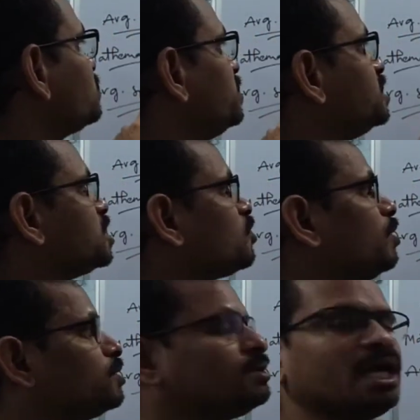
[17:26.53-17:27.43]
speed is
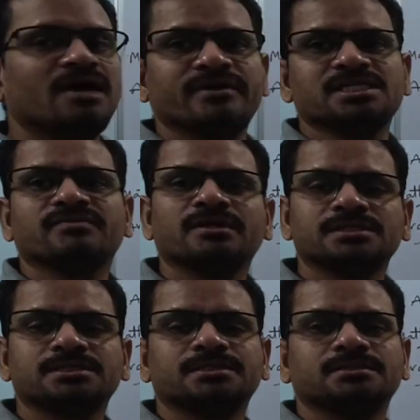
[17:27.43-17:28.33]
equal to average
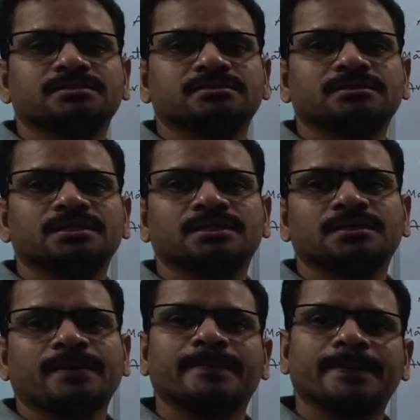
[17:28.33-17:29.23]
velocity.
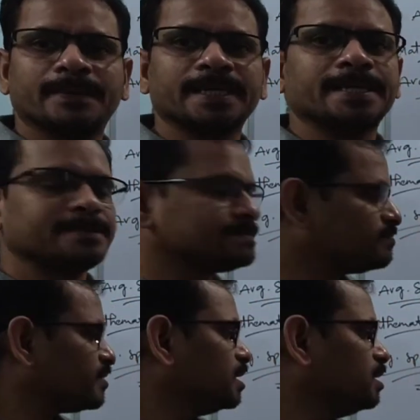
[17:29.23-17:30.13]
Okay?
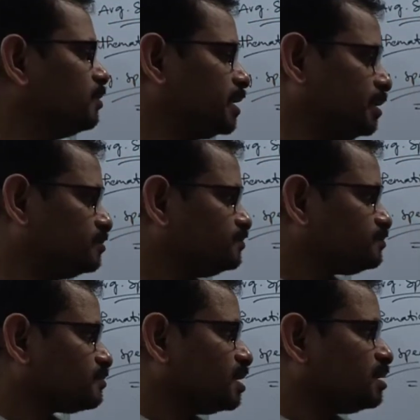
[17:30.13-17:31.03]
Okay.
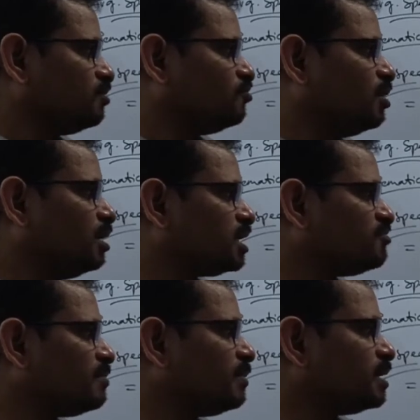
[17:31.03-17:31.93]
Now what if
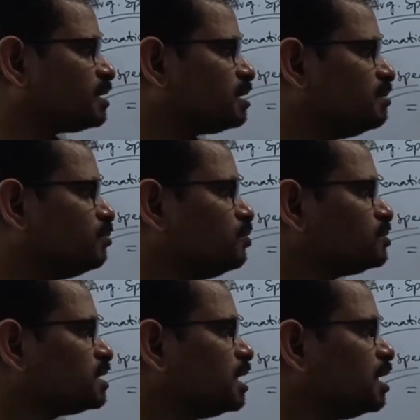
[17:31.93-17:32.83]
a particle
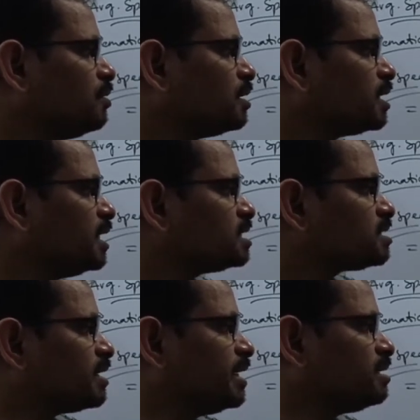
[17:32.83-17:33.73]
moves along a
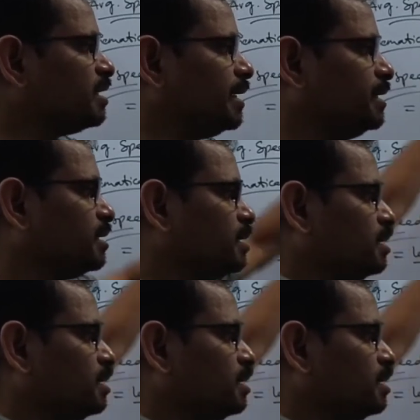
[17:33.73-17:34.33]
straight line